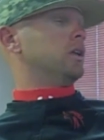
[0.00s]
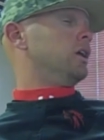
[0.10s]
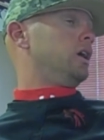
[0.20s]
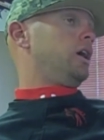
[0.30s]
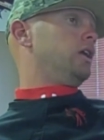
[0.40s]
And
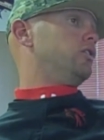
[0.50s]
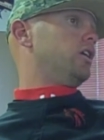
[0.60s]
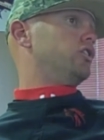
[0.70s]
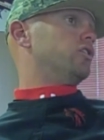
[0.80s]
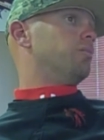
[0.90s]
it's
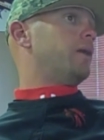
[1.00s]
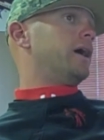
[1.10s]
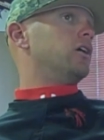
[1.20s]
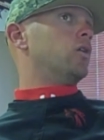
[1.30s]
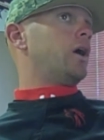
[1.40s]
not just
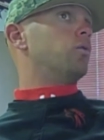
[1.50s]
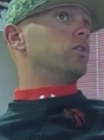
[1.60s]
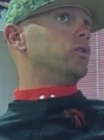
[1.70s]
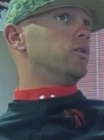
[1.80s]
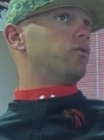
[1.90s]
my goal. I
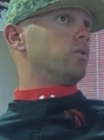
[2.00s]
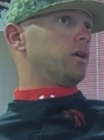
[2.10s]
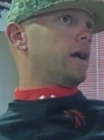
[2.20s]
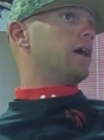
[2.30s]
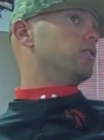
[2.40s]
want to do it for
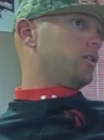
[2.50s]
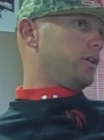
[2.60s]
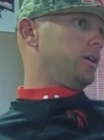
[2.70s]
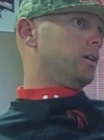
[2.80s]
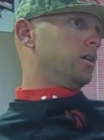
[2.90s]
the guys that
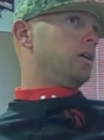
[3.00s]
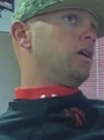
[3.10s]
are here,